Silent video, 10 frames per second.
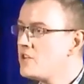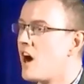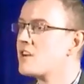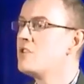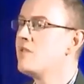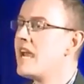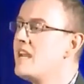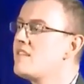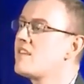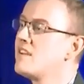Dr.
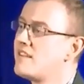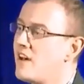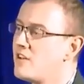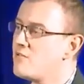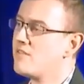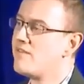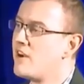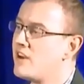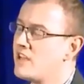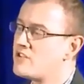Rady's going to tell you a
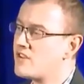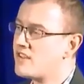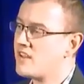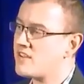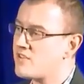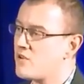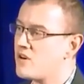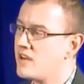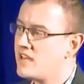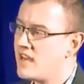very interesting
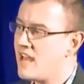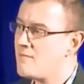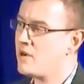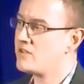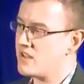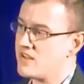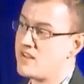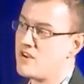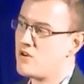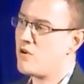story today about the
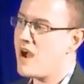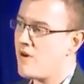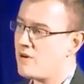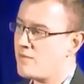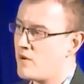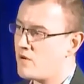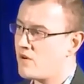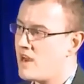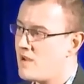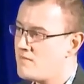0 hour
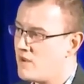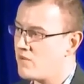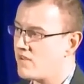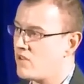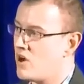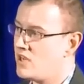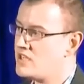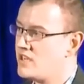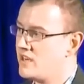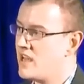program that was
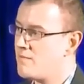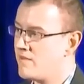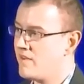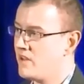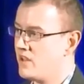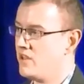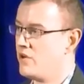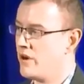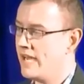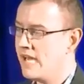launched in Naperville,
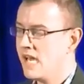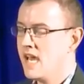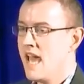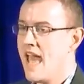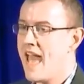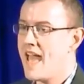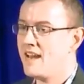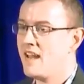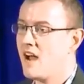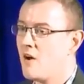Illinois.
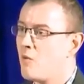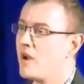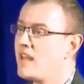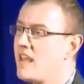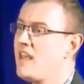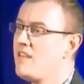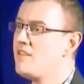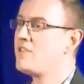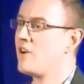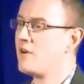And what he
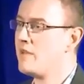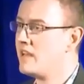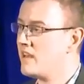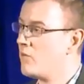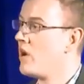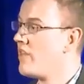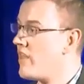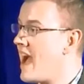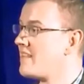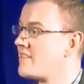determined and what
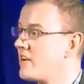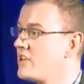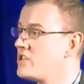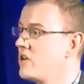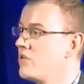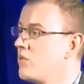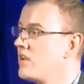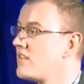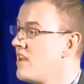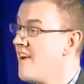that study showed
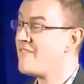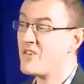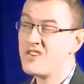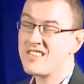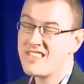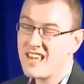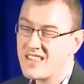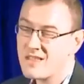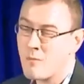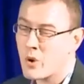was first thing in
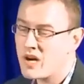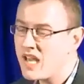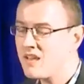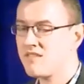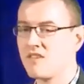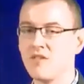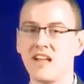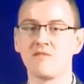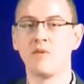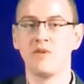the morning, so
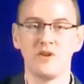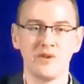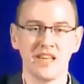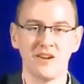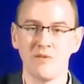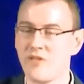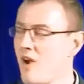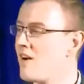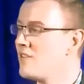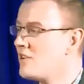that's what we're doing here with
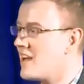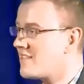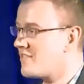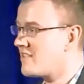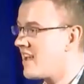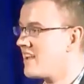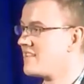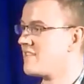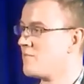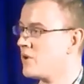our little exercise
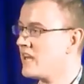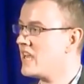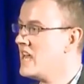this morning,